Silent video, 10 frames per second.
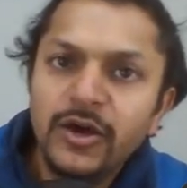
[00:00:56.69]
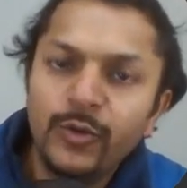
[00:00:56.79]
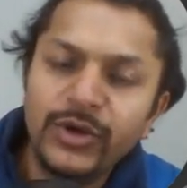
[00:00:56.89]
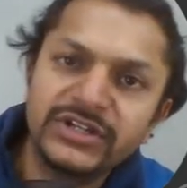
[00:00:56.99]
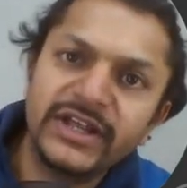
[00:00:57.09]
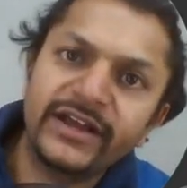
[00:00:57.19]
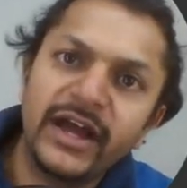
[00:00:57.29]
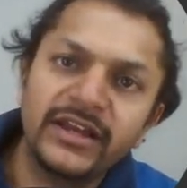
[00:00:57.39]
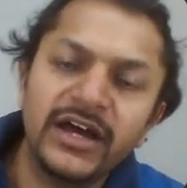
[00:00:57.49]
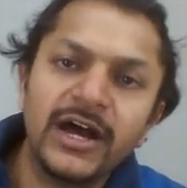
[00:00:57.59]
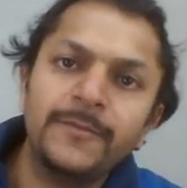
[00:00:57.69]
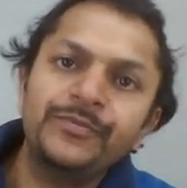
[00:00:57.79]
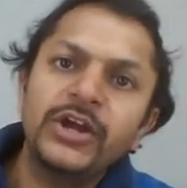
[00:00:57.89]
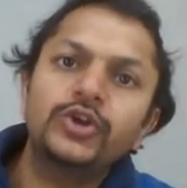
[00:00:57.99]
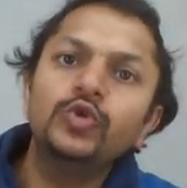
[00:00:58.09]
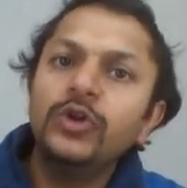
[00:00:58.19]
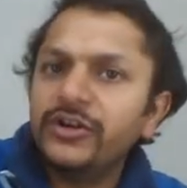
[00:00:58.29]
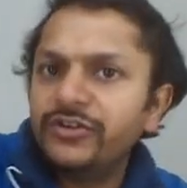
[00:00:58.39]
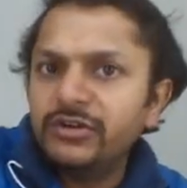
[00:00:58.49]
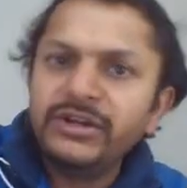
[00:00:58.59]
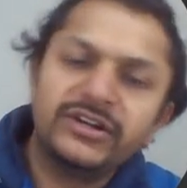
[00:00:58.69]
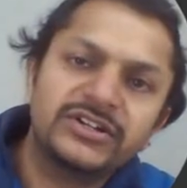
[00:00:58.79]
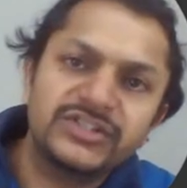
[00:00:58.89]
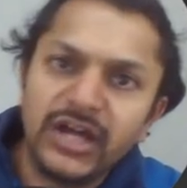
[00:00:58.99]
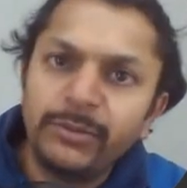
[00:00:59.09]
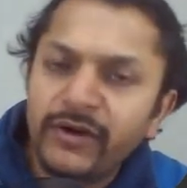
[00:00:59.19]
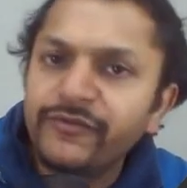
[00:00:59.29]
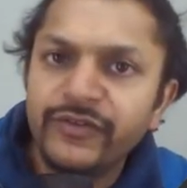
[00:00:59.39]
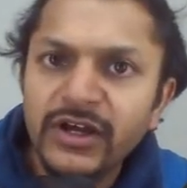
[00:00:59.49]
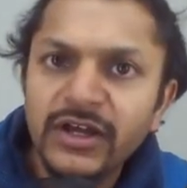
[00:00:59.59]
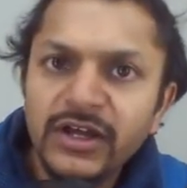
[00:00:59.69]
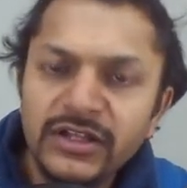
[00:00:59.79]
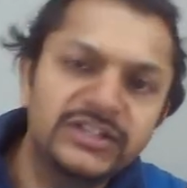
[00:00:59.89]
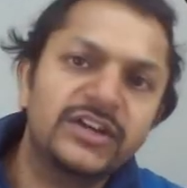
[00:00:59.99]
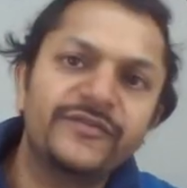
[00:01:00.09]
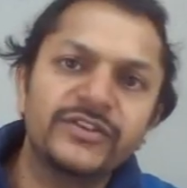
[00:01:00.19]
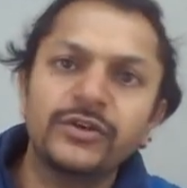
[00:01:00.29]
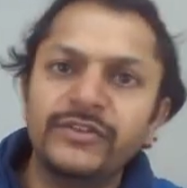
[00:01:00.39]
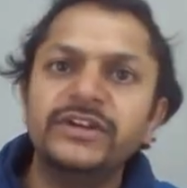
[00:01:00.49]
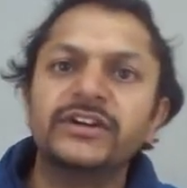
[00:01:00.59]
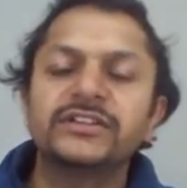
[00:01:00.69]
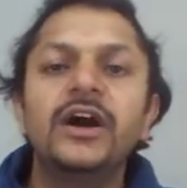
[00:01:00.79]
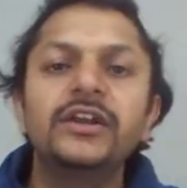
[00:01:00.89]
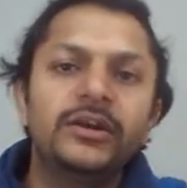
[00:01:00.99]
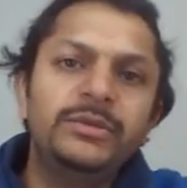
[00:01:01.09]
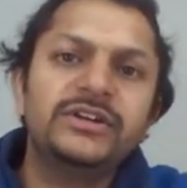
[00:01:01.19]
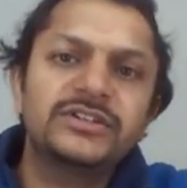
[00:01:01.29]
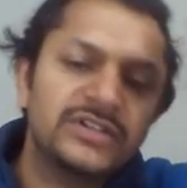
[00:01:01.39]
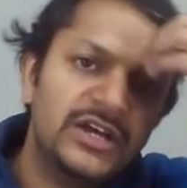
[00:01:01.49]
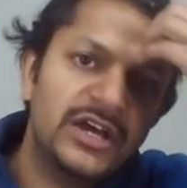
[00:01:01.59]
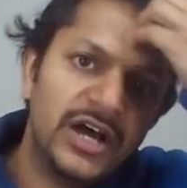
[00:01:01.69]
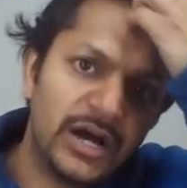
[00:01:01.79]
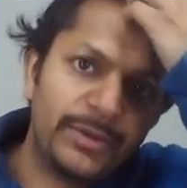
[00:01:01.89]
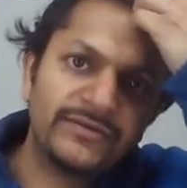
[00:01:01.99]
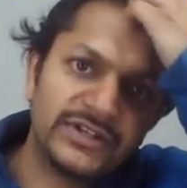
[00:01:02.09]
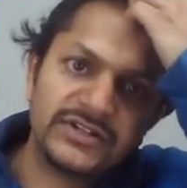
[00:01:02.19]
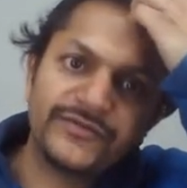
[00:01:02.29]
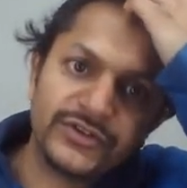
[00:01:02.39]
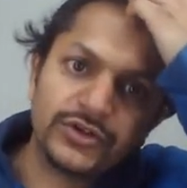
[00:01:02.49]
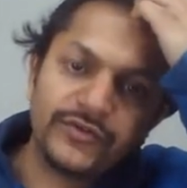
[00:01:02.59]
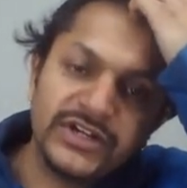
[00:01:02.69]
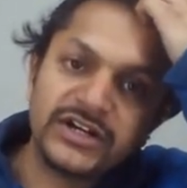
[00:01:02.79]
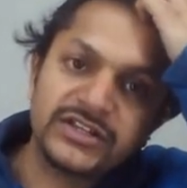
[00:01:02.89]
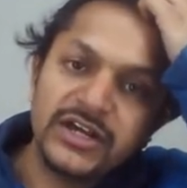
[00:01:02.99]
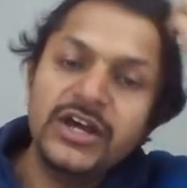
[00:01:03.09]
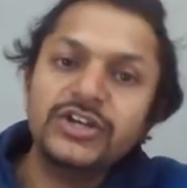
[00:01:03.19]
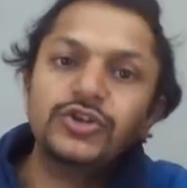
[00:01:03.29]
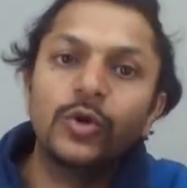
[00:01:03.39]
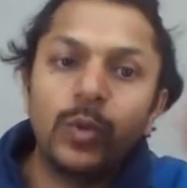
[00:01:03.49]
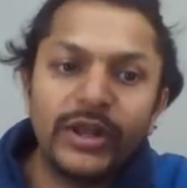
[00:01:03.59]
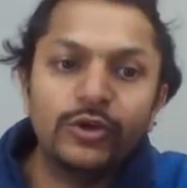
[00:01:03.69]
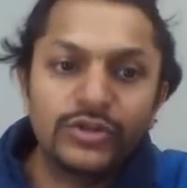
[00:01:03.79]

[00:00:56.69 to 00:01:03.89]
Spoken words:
which is like kind of 200 meters above the surface of the Earth, 100 meters above the surface of the Earth. So what do you